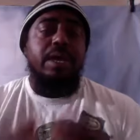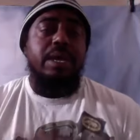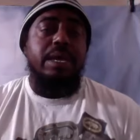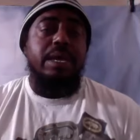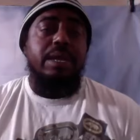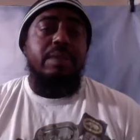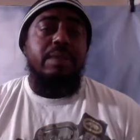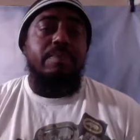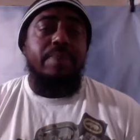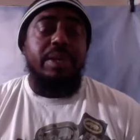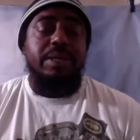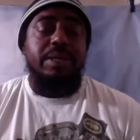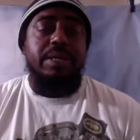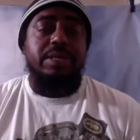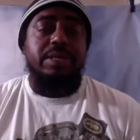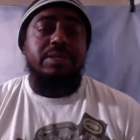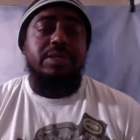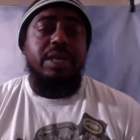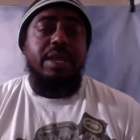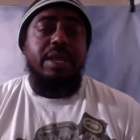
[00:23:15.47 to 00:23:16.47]
in
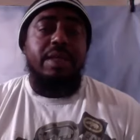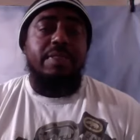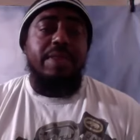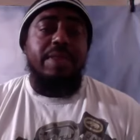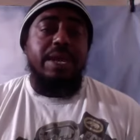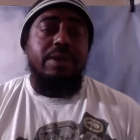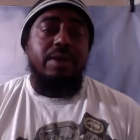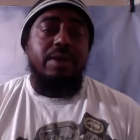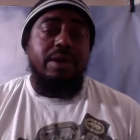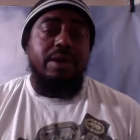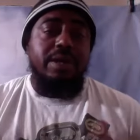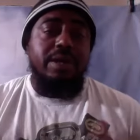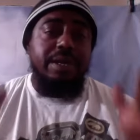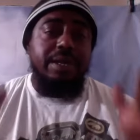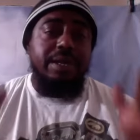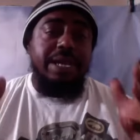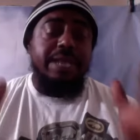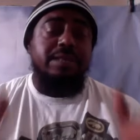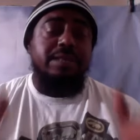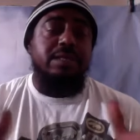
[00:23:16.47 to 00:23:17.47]
abundance that are
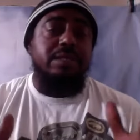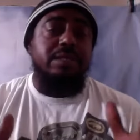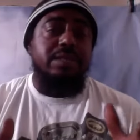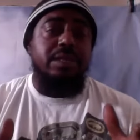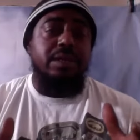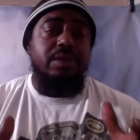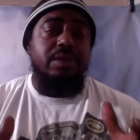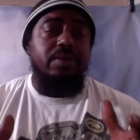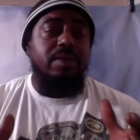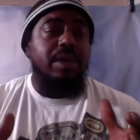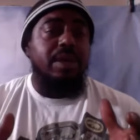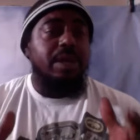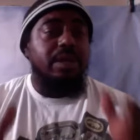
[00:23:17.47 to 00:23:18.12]
connected to you.